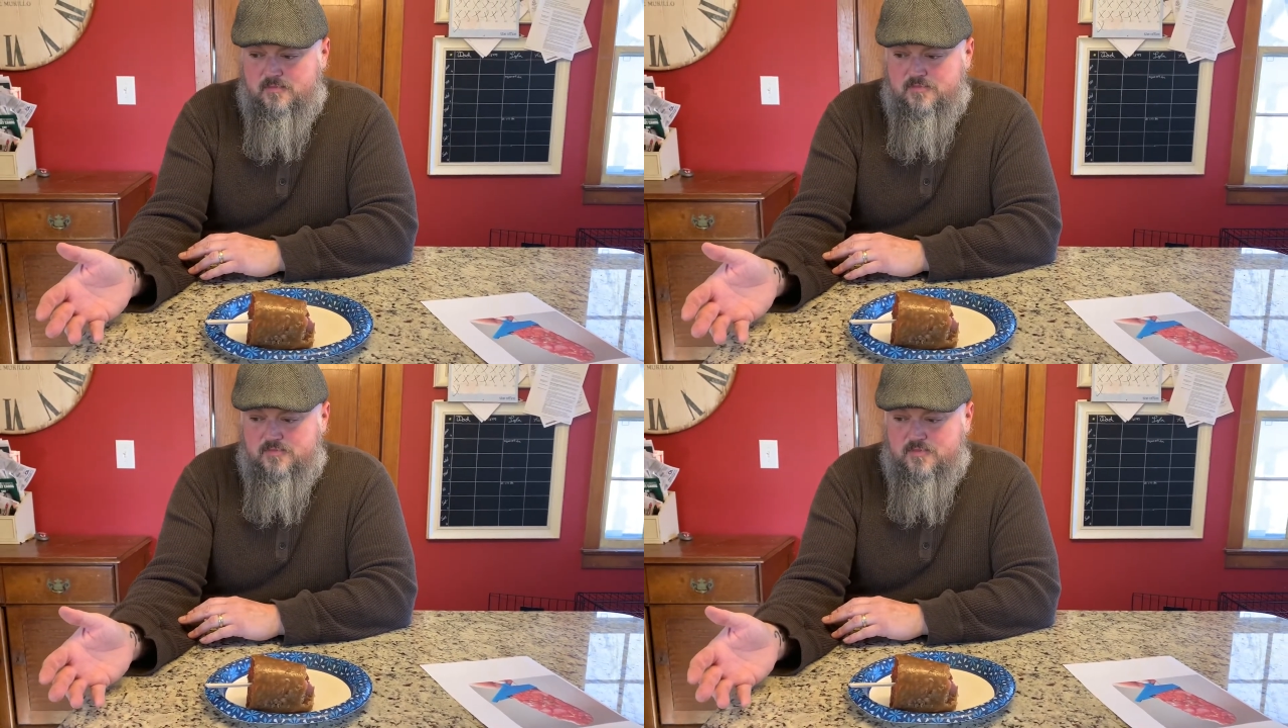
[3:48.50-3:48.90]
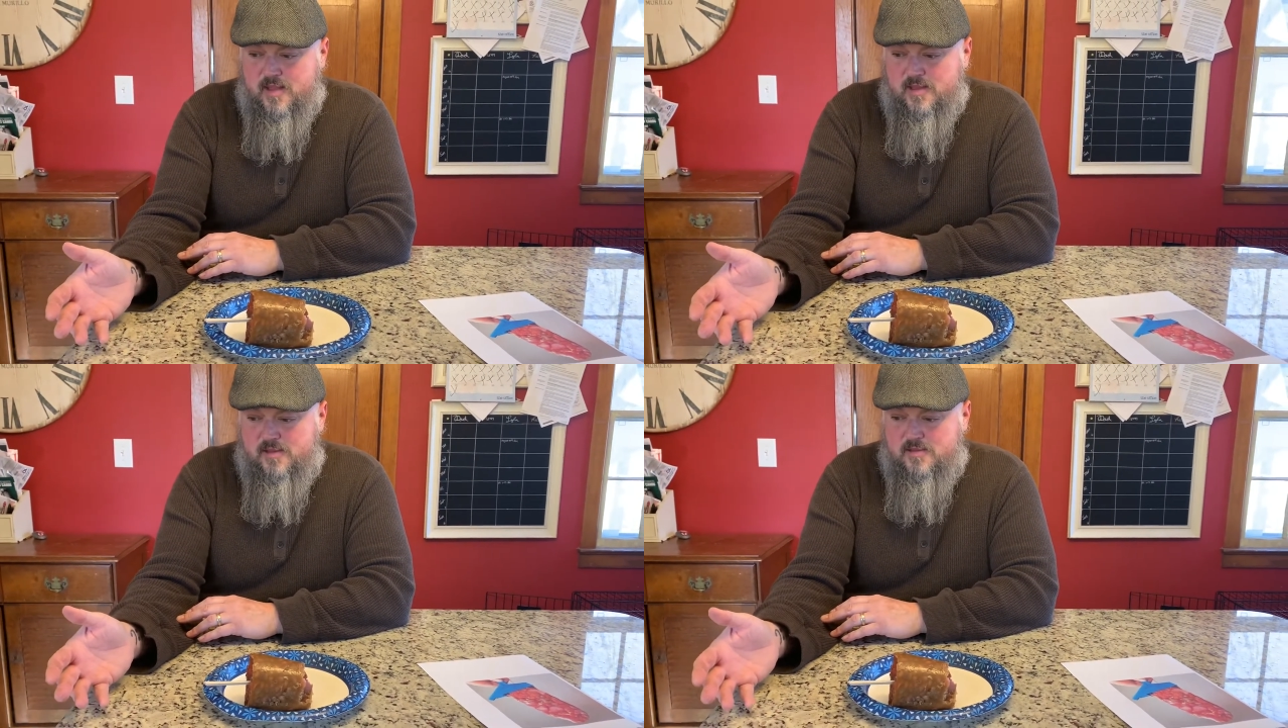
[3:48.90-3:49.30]

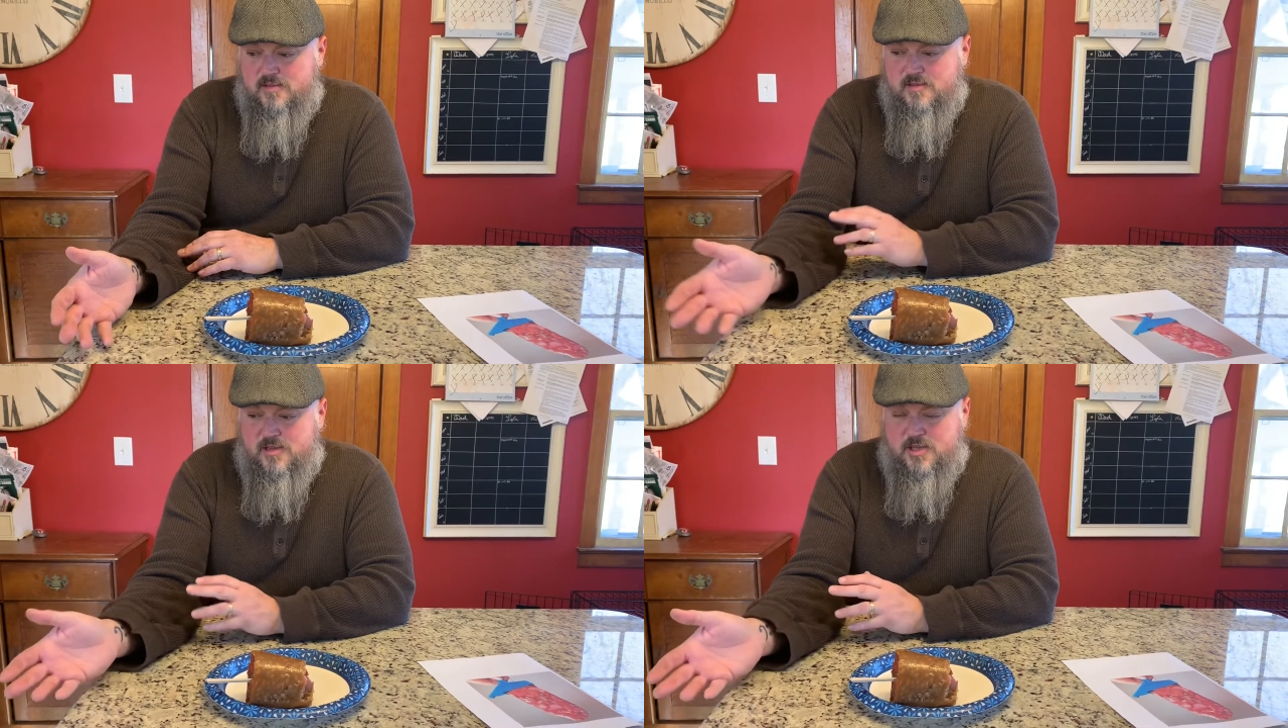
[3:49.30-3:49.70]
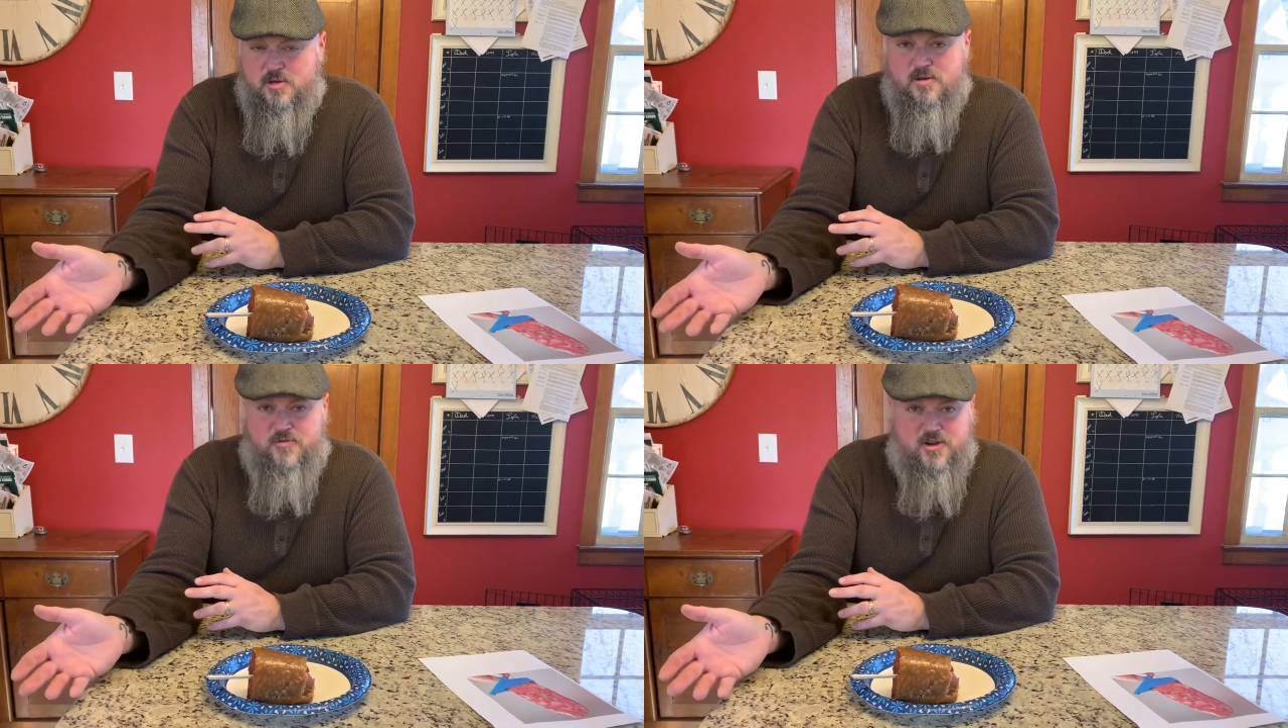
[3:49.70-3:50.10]
like the
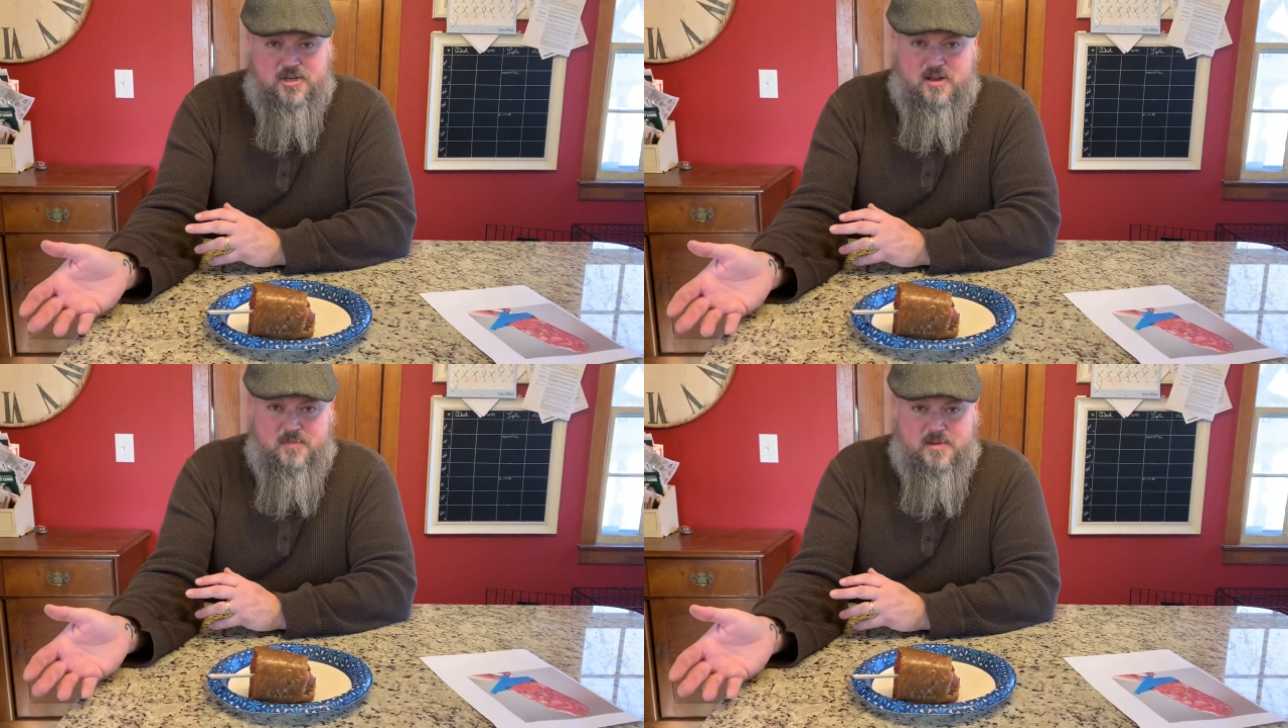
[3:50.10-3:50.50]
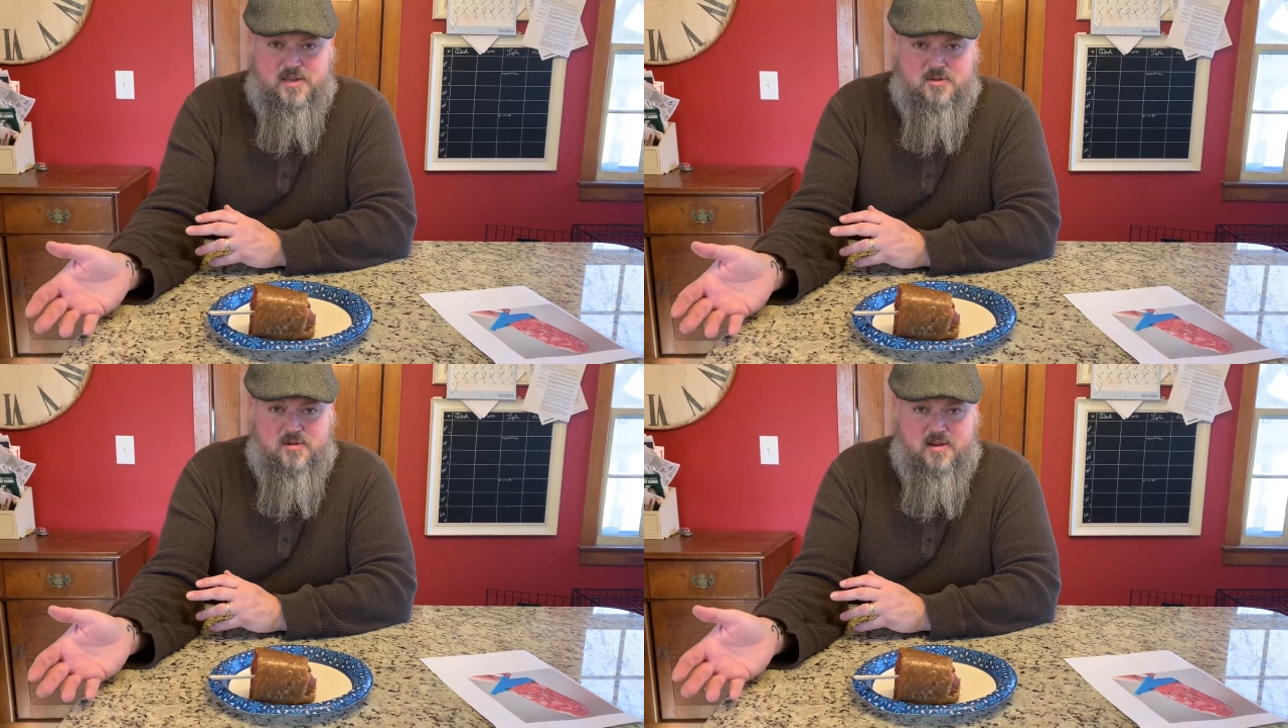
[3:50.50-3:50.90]
tuna fish companies
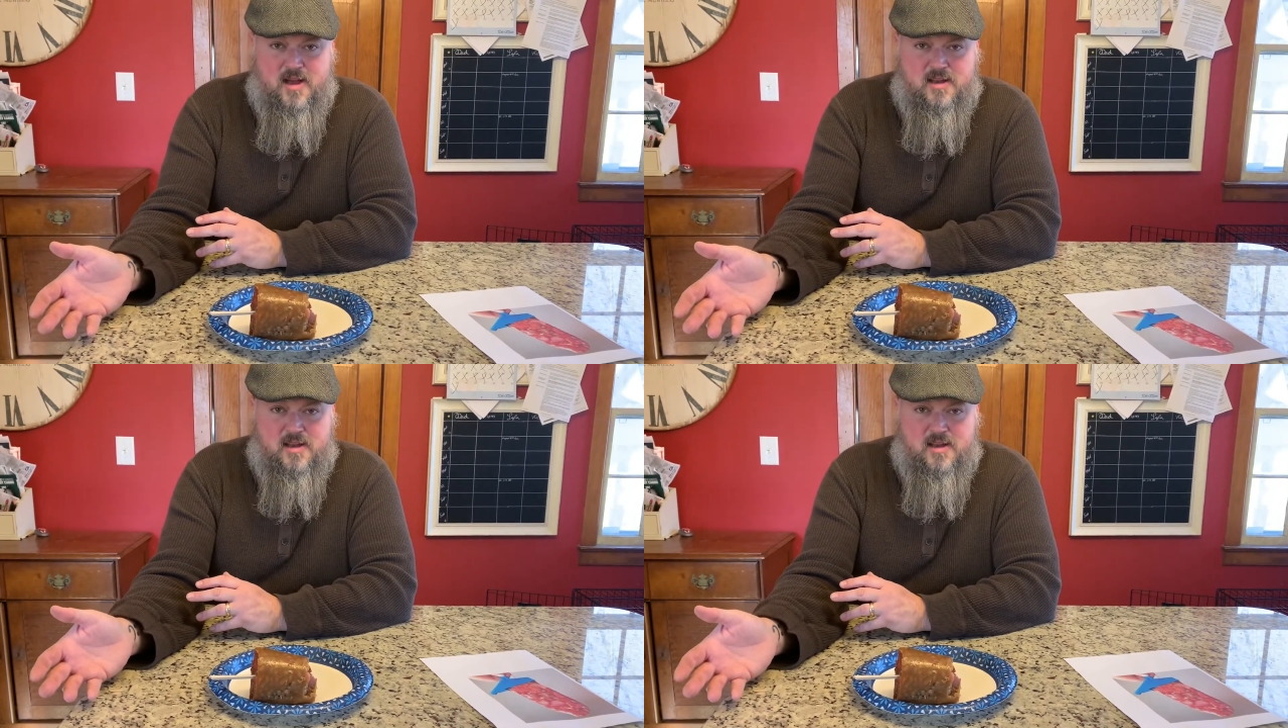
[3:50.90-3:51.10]
and whatnot.